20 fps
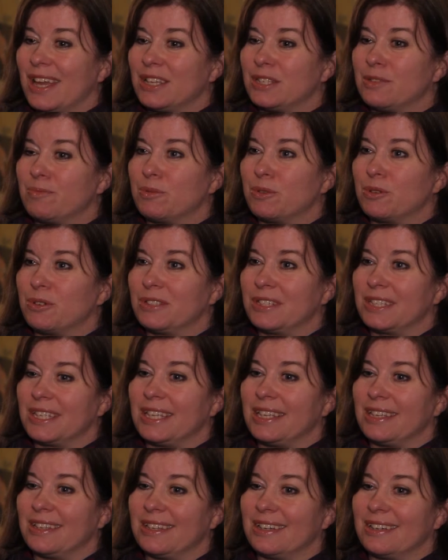
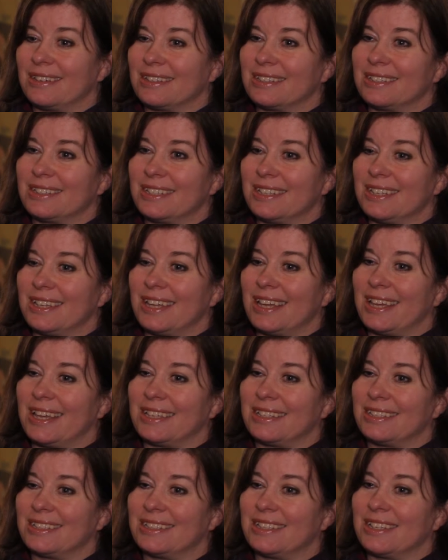sporty youngster,
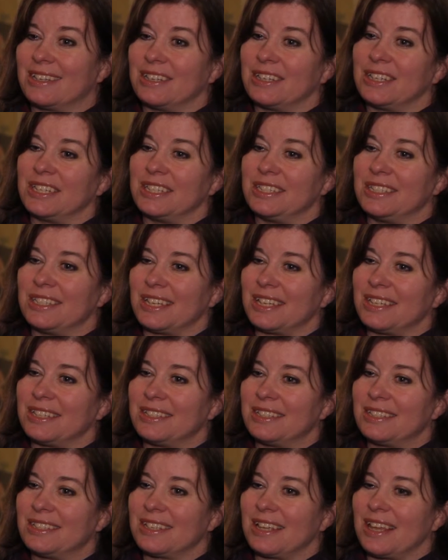it certainly
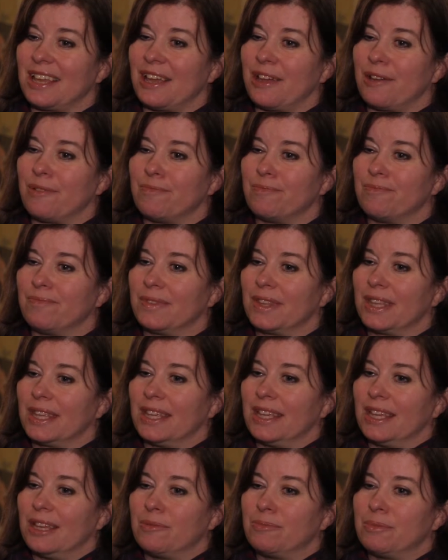does,
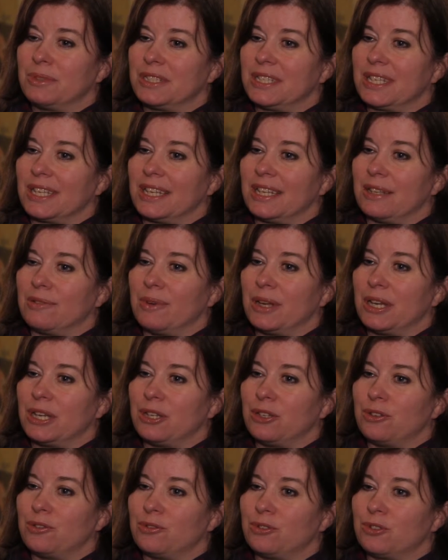particularly when
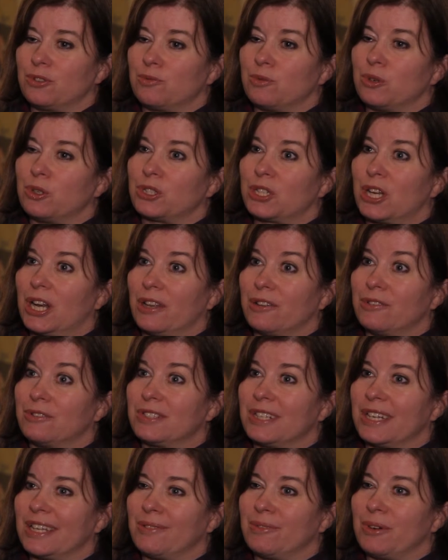you sort of watch
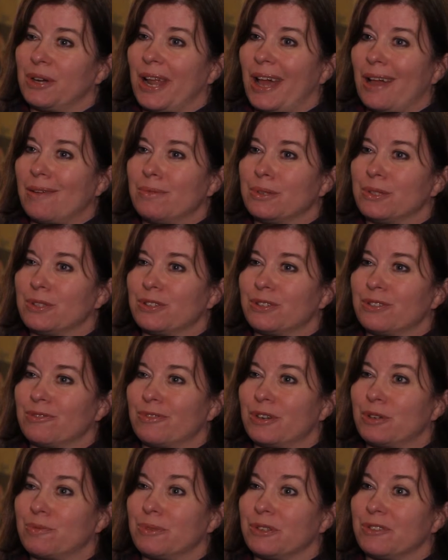closely what happens on a
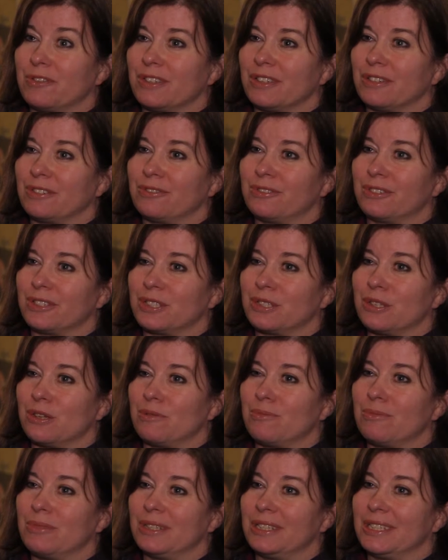rugby field, for
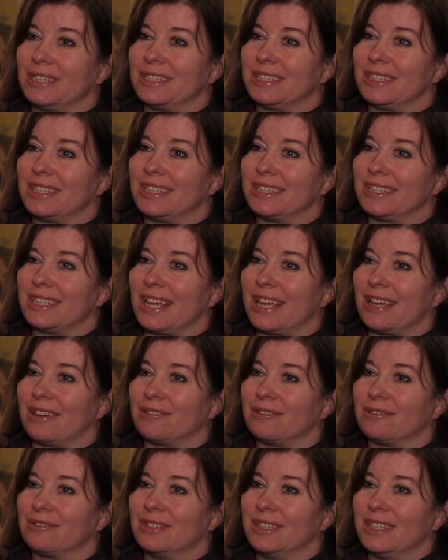example, and
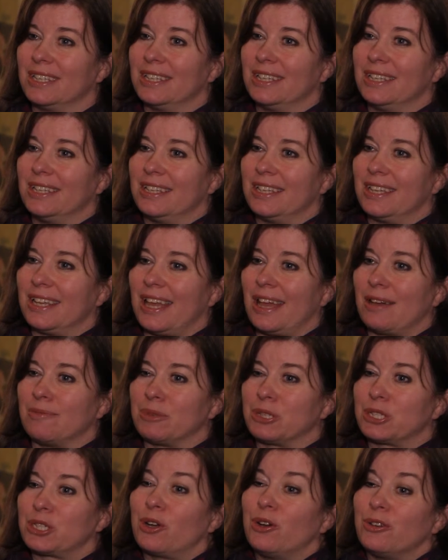how
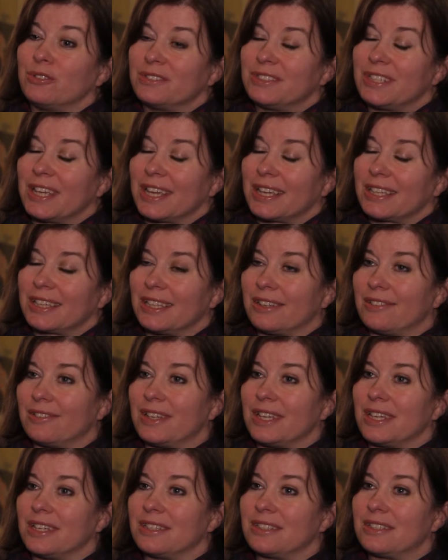much contact there
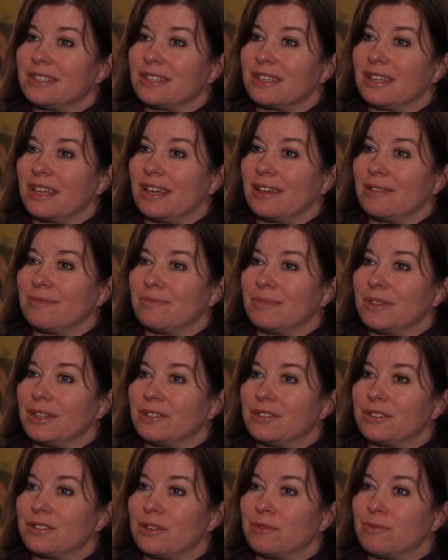is.
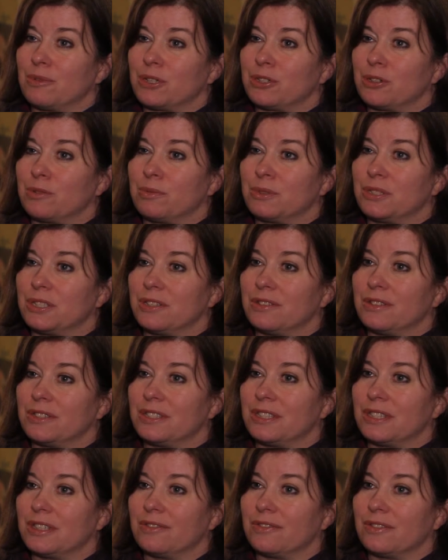There's so much
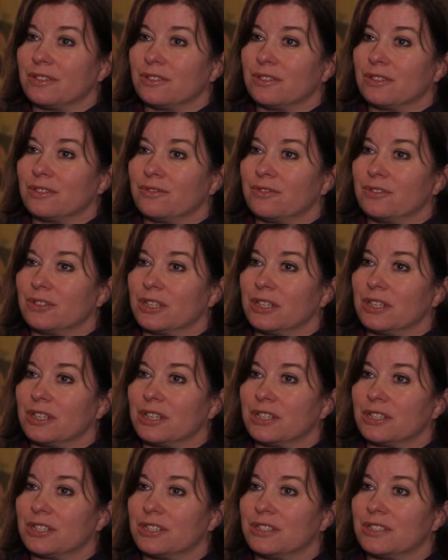opportunity for
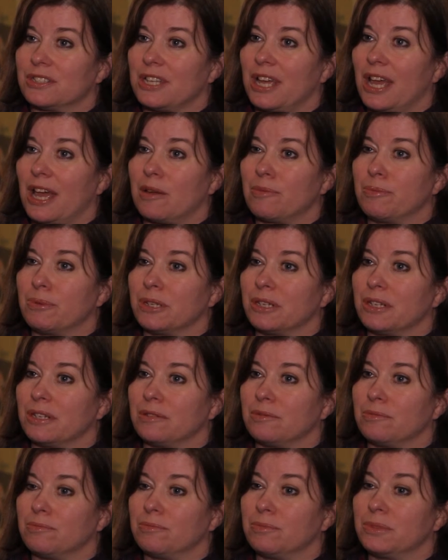concussions to happen,
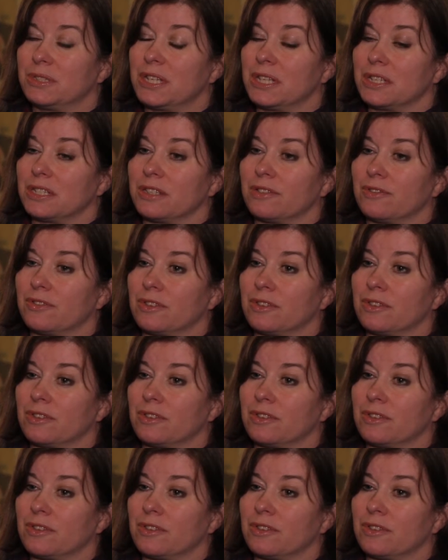and potentially